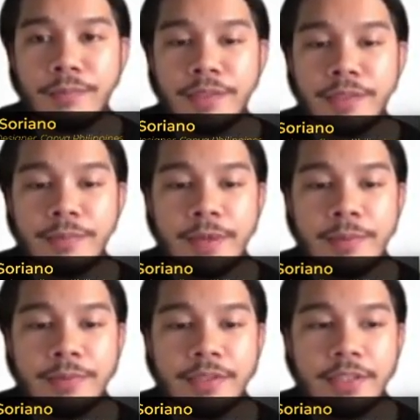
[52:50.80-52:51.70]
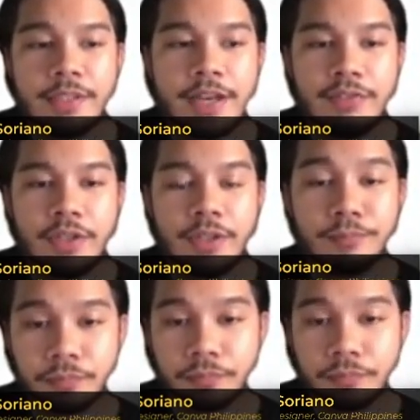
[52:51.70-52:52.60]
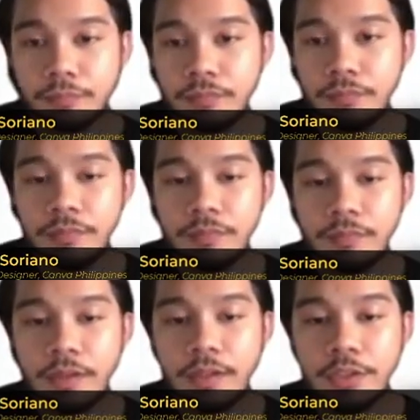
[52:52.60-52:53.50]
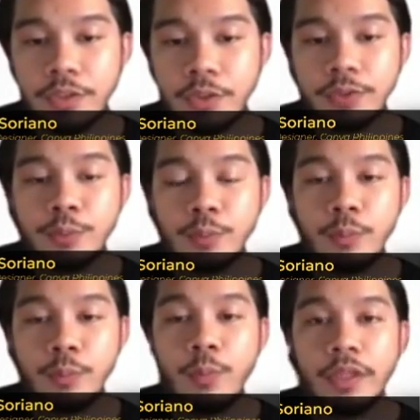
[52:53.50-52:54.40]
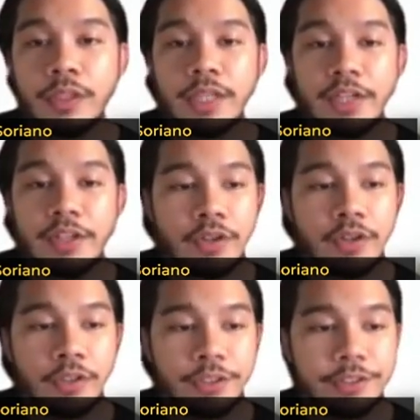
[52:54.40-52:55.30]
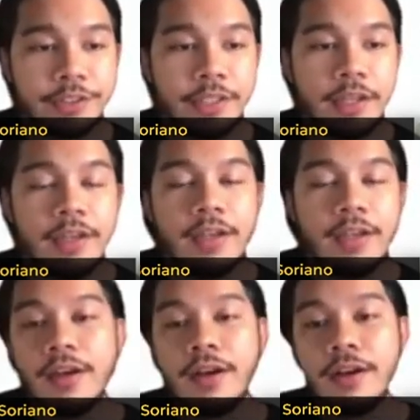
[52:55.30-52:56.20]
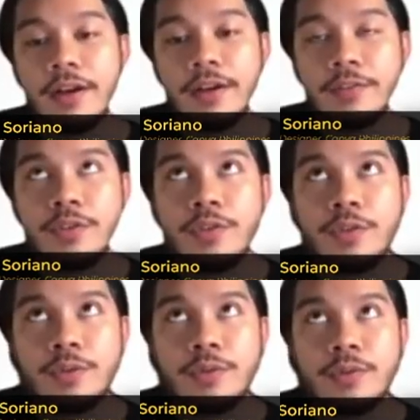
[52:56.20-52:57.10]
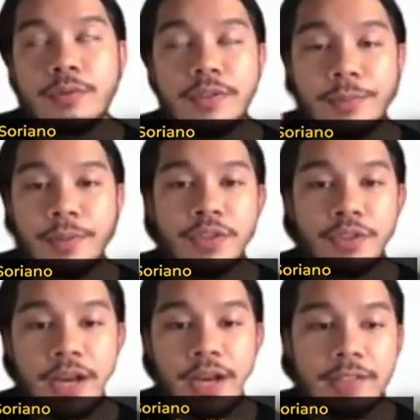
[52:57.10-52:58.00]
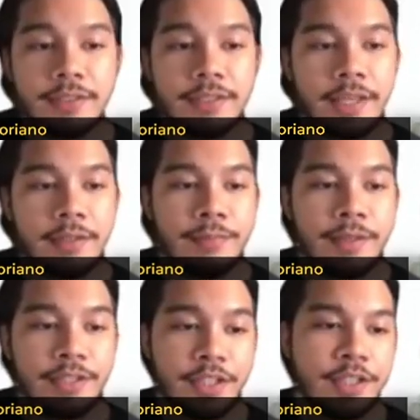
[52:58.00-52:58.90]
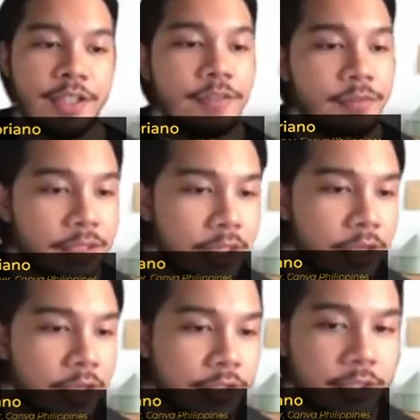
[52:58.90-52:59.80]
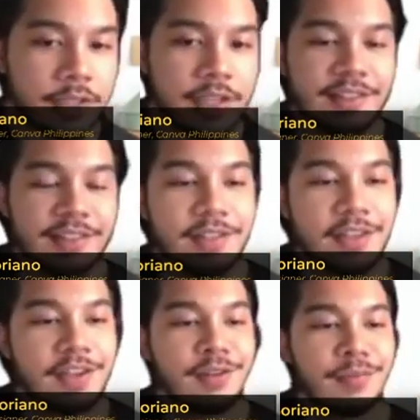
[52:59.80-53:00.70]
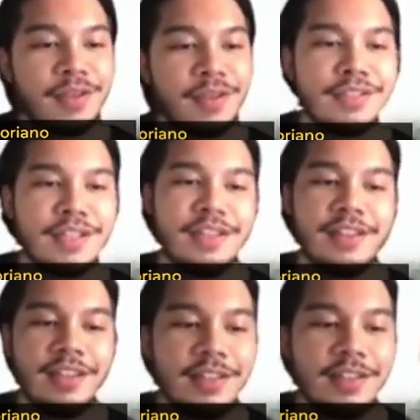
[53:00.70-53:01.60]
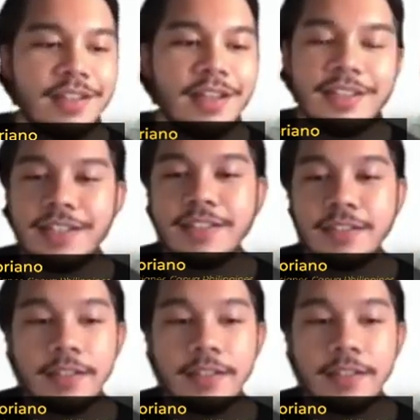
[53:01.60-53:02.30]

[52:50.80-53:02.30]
Sometimes Canva shows what kind of colors the picture has and place it here. Right now it's not yet here because I think it takes